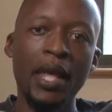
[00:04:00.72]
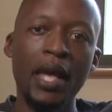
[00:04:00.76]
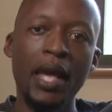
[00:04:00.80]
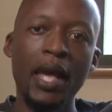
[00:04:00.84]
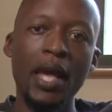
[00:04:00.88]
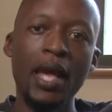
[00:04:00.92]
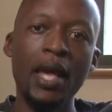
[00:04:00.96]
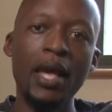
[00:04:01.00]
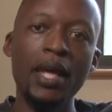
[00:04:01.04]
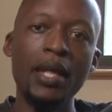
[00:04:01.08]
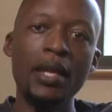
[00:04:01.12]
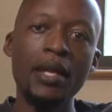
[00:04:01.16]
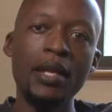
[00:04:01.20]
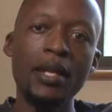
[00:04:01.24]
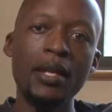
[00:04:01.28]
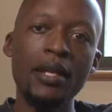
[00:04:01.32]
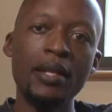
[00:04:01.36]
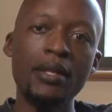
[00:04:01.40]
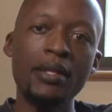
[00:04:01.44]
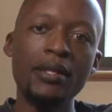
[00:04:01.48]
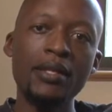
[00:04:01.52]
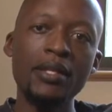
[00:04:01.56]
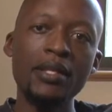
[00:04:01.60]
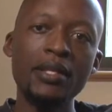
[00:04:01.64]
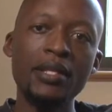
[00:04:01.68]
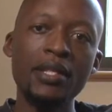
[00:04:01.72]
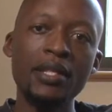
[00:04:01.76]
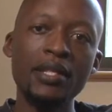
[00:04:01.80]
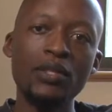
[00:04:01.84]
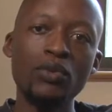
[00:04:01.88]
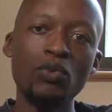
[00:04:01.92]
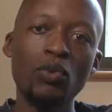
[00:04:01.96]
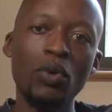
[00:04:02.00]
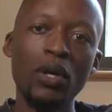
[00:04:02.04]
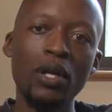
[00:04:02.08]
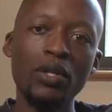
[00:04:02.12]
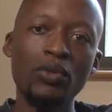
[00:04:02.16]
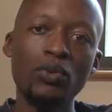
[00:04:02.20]
And this is
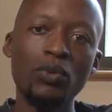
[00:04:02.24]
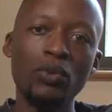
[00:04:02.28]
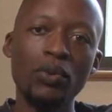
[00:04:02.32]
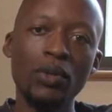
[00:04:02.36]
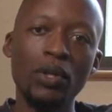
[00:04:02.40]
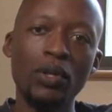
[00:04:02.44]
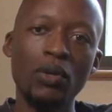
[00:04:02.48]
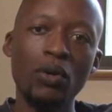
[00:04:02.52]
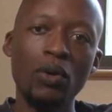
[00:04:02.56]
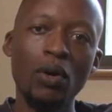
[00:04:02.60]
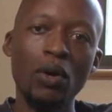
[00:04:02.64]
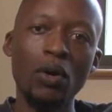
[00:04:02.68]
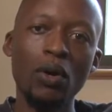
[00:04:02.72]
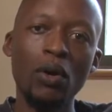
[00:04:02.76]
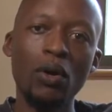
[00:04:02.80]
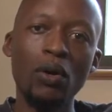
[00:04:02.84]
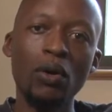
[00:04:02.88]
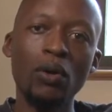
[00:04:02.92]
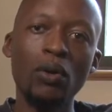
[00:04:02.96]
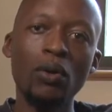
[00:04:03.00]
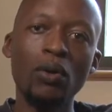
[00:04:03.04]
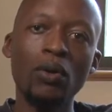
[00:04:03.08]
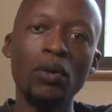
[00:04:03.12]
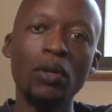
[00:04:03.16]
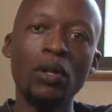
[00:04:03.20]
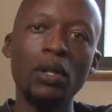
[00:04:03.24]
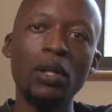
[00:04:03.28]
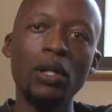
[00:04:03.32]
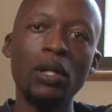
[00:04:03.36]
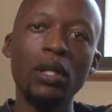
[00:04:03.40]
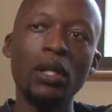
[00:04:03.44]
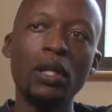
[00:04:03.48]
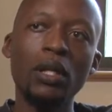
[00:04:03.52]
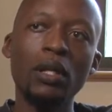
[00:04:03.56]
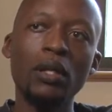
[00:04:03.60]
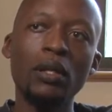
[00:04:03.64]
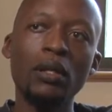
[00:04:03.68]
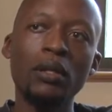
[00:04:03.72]
what we
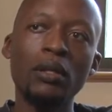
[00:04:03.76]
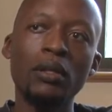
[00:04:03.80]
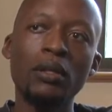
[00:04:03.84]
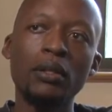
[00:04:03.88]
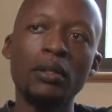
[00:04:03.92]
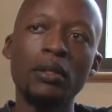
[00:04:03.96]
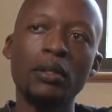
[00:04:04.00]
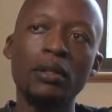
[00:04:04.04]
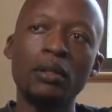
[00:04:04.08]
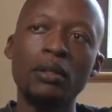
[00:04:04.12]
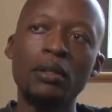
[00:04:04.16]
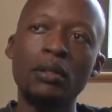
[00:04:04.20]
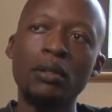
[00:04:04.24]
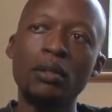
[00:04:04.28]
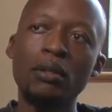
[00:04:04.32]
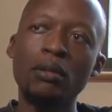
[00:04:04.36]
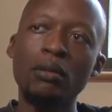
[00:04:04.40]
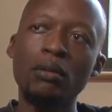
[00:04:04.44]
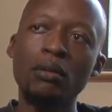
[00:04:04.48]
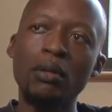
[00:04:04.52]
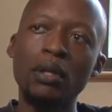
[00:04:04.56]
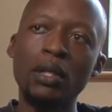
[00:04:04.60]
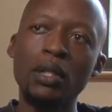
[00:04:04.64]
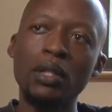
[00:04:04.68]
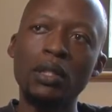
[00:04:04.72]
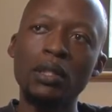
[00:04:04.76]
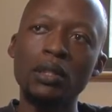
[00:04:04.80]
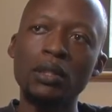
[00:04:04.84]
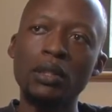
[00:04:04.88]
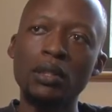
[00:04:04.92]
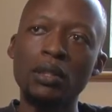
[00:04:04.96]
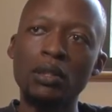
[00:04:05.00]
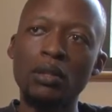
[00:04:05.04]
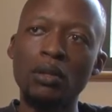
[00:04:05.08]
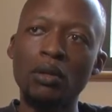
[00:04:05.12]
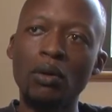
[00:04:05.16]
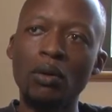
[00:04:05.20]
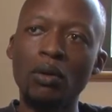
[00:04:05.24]
call, what is
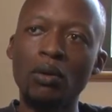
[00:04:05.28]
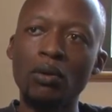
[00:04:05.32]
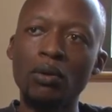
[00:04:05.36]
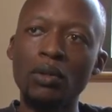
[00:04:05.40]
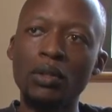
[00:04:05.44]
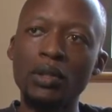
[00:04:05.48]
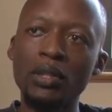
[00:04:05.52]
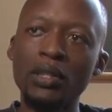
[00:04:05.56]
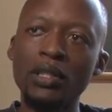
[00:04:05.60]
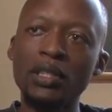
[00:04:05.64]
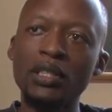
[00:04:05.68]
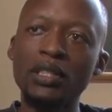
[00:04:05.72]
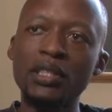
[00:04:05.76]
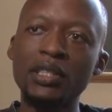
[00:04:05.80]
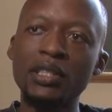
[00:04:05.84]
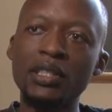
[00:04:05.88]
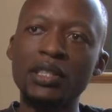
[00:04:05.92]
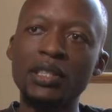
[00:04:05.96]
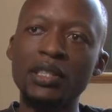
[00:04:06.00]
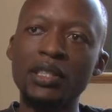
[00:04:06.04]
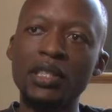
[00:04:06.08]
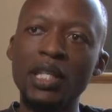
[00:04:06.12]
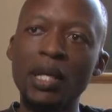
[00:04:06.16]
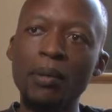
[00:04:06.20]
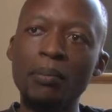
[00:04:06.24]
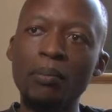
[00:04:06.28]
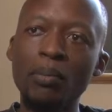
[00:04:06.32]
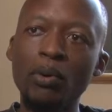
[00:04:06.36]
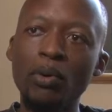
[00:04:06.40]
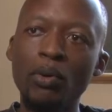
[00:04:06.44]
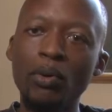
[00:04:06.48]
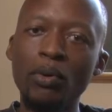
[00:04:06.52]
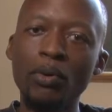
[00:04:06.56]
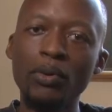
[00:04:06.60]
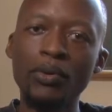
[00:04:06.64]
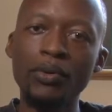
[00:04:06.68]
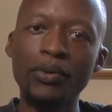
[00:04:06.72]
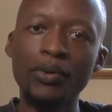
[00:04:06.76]
it called? Tempo.
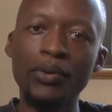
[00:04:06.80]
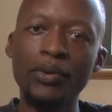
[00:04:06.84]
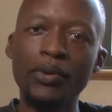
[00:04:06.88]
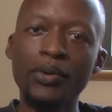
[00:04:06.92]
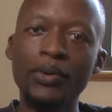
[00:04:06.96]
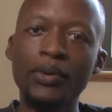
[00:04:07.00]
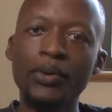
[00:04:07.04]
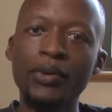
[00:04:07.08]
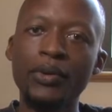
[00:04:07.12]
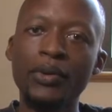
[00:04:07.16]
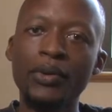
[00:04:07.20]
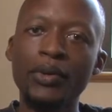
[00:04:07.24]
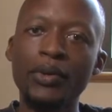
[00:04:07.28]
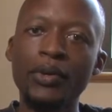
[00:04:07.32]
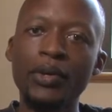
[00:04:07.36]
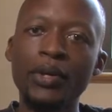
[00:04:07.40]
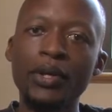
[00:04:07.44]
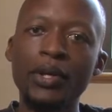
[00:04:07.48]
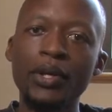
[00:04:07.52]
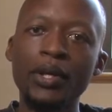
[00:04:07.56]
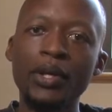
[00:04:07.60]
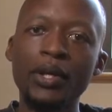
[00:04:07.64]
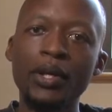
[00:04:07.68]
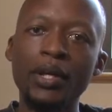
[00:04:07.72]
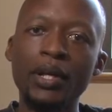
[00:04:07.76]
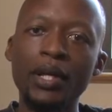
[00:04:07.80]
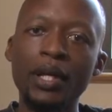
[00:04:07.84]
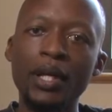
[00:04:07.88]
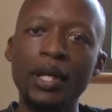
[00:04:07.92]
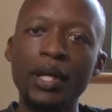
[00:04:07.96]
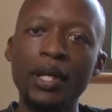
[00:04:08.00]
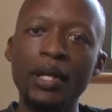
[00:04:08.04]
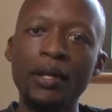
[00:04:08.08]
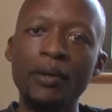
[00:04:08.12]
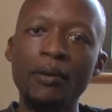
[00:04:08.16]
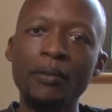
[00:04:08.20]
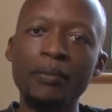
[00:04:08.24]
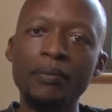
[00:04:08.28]

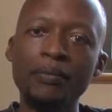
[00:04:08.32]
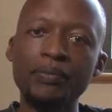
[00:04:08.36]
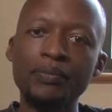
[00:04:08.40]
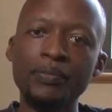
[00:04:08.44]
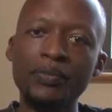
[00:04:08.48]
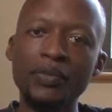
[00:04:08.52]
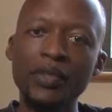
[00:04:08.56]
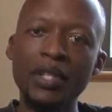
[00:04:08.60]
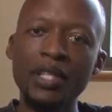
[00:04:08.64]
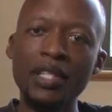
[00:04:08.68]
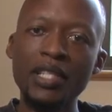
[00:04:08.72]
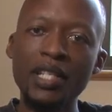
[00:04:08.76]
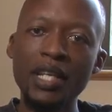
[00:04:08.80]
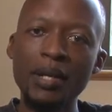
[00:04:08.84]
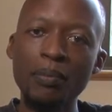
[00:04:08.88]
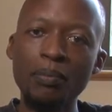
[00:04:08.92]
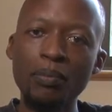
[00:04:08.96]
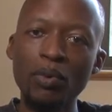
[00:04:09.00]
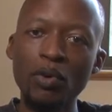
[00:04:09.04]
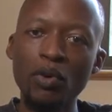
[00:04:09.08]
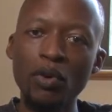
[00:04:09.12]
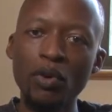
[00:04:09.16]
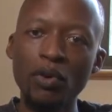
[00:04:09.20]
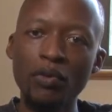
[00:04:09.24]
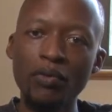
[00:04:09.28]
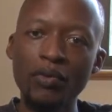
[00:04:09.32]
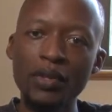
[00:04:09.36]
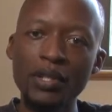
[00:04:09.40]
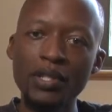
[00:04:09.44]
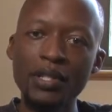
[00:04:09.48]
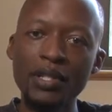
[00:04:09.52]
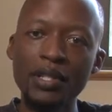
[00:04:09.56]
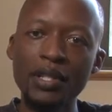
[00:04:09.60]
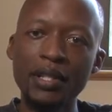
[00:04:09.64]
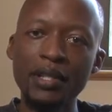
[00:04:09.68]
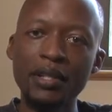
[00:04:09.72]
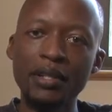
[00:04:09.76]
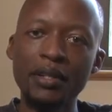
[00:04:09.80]
The tempo of the
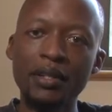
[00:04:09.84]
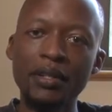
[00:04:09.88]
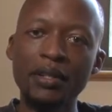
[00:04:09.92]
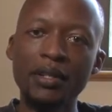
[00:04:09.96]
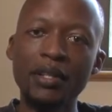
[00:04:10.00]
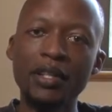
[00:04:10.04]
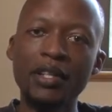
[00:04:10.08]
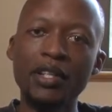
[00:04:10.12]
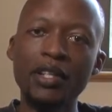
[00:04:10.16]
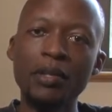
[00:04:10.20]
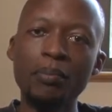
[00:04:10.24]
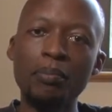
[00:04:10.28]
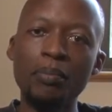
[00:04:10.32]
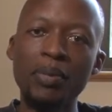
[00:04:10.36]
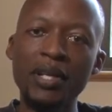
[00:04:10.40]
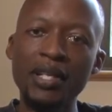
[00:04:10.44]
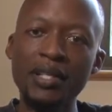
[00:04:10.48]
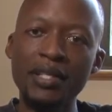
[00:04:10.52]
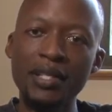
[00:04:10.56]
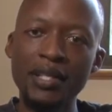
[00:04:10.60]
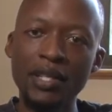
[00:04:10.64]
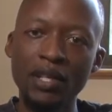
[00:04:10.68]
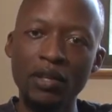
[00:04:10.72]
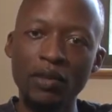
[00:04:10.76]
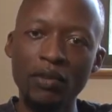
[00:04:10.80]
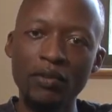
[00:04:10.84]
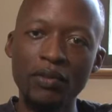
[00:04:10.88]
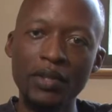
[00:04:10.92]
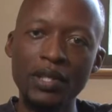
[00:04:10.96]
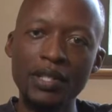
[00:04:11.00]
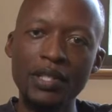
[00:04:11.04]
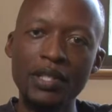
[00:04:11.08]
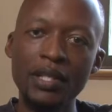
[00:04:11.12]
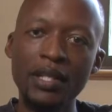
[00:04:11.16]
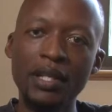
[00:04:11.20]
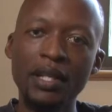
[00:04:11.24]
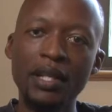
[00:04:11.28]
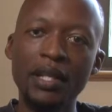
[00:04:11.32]
scene, the pacing of the
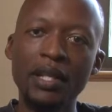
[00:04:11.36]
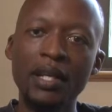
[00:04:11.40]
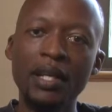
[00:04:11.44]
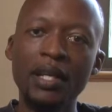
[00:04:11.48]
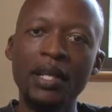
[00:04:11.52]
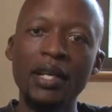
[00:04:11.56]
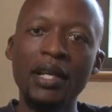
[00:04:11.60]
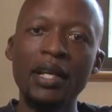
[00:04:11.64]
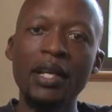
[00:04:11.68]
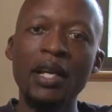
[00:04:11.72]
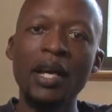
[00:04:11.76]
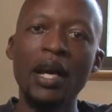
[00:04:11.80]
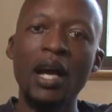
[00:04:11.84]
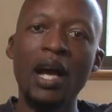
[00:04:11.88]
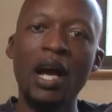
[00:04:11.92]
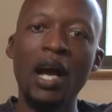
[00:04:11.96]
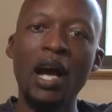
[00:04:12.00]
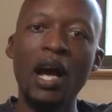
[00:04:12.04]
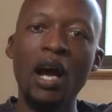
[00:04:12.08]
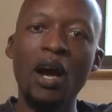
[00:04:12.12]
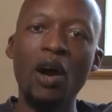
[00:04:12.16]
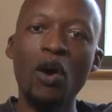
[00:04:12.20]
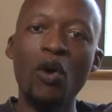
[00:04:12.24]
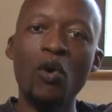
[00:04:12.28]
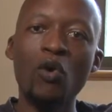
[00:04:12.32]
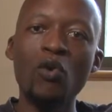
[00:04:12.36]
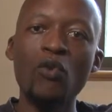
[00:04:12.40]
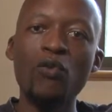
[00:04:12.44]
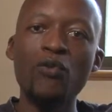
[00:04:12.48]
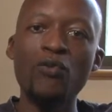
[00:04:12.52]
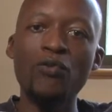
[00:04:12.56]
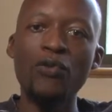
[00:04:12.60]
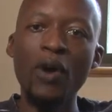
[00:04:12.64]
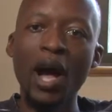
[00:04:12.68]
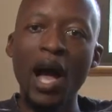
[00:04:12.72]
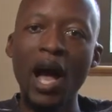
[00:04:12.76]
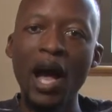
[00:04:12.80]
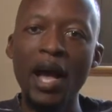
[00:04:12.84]
scene. How
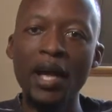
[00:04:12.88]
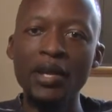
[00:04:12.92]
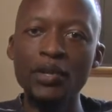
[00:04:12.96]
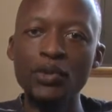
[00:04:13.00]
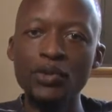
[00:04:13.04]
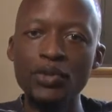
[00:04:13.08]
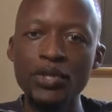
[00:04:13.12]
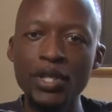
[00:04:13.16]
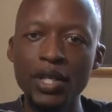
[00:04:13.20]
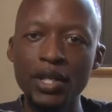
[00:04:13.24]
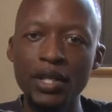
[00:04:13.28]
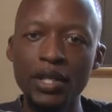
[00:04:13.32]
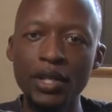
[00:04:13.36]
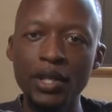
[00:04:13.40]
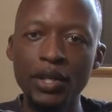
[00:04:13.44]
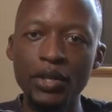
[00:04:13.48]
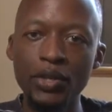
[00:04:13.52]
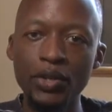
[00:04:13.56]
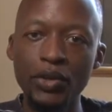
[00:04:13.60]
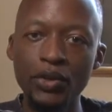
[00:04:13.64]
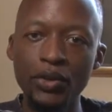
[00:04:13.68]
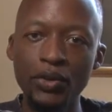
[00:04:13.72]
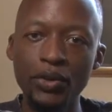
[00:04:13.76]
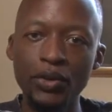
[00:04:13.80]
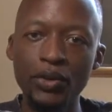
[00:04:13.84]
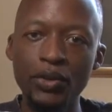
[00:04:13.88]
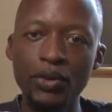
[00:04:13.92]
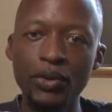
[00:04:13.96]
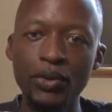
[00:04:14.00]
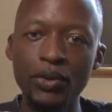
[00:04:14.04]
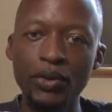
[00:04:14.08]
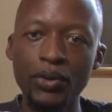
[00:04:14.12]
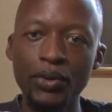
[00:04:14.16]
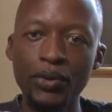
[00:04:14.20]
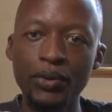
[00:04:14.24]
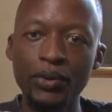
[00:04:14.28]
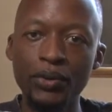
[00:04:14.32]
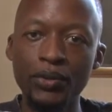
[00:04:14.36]
far are you taking
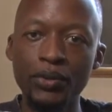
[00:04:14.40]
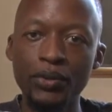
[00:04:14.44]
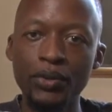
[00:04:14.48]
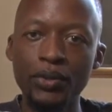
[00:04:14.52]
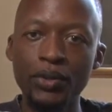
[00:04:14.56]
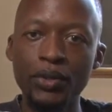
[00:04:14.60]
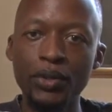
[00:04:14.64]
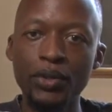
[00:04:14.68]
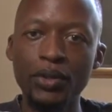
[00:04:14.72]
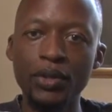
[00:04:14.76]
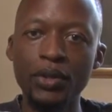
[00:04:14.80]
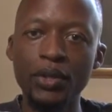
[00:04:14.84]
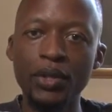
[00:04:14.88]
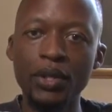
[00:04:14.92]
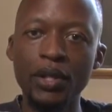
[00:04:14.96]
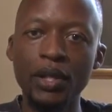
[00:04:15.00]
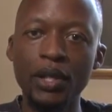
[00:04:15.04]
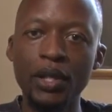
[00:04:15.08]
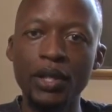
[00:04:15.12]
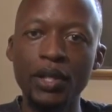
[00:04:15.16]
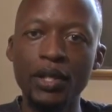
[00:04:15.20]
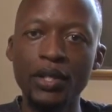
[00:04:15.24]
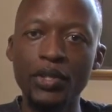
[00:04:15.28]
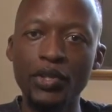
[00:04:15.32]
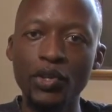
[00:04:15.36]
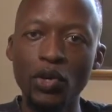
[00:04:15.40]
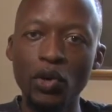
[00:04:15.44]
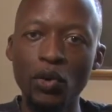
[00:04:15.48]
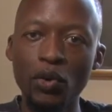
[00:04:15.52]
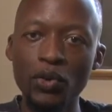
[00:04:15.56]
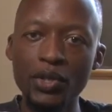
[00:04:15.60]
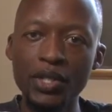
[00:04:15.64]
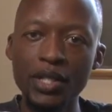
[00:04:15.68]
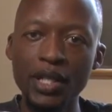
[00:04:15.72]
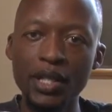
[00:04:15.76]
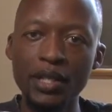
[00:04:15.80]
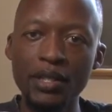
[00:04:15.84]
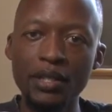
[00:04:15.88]
your
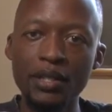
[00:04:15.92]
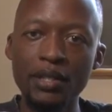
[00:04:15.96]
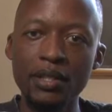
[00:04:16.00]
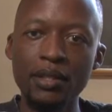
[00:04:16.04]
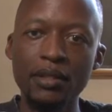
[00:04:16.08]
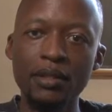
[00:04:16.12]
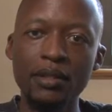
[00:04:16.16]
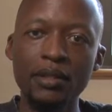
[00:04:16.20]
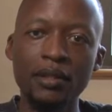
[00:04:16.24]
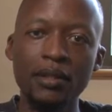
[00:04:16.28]
audience?